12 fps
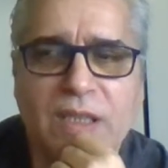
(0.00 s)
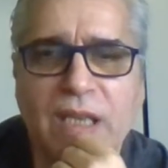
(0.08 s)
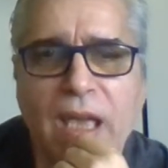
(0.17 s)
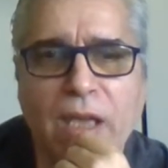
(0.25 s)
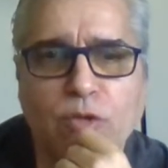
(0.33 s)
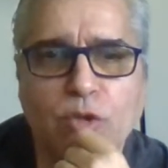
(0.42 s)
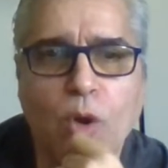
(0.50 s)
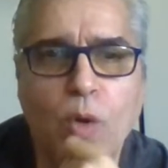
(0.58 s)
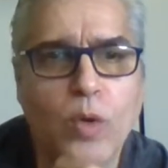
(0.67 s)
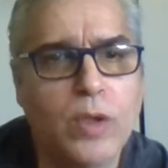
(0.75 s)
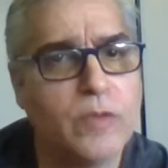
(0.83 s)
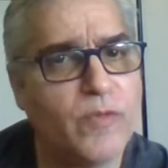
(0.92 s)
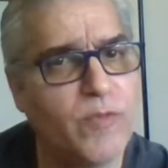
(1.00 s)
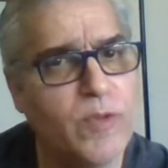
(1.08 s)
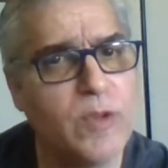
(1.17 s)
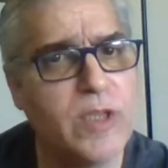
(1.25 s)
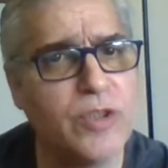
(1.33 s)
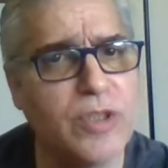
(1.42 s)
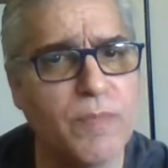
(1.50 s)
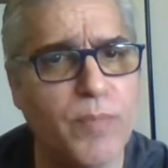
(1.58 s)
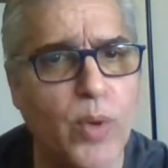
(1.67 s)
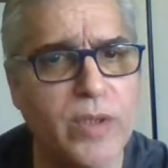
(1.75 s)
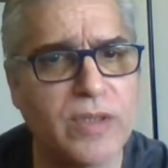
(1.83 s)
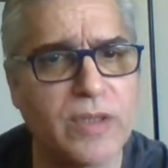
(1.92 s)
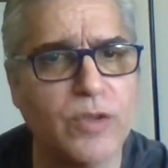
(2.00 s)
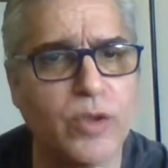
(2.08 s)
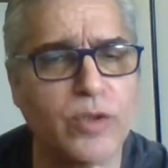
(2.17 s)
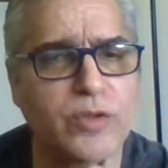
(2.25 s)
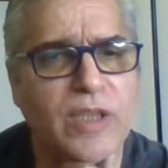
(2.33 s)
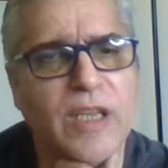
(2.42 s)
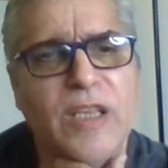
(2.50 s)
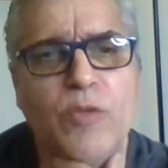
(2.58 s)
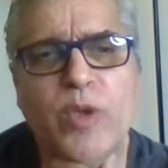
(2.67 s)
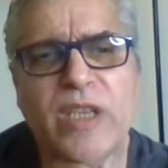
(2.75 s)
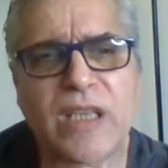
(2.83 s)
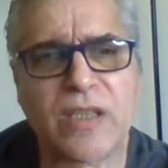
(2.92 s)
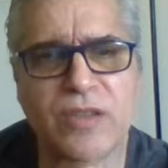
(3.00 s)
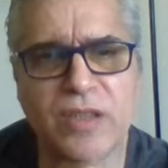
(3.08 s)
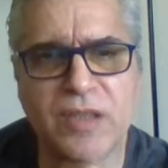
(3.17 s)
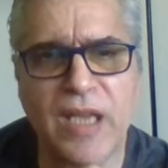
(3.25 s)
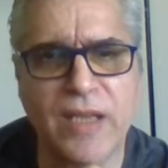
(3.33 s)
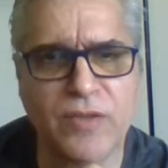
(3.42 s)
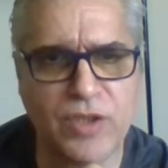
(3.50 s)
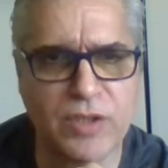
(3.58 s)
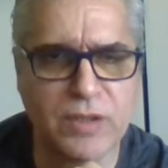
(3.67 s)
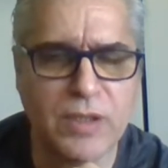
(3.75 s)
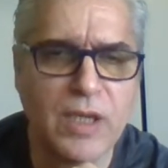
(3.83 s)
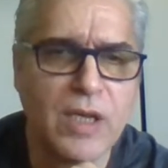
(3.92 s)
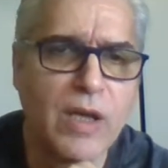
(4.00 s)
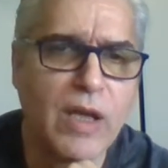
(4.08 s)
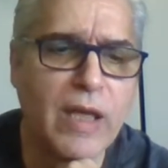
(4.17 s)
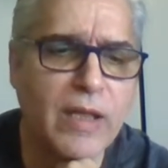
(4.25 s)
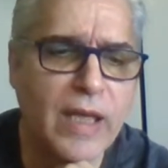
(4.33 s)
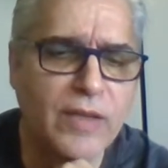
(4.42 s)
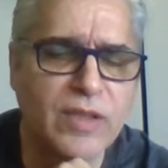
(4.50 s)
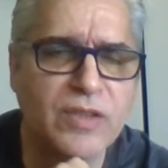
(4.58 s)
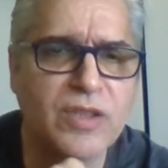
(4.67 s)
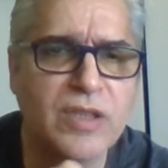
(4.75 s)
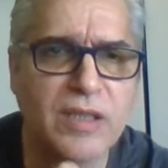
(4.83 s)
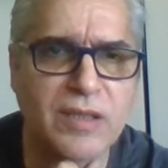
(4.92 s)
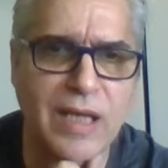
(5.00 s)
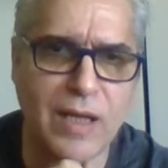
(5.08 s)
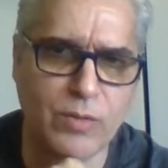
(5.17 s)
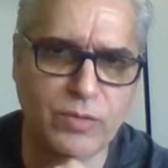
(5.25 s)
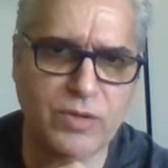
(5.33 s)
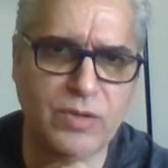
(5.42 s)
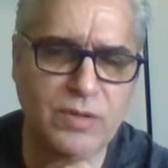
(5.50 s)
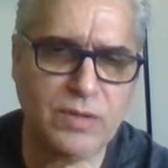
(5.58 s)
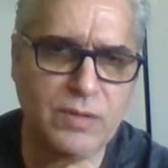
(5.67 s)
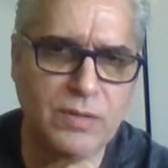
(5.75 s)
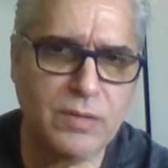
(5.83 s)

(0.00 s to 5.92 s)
Yeah, so. Listen, boys and girls, it would ease the tension at the sit-downs.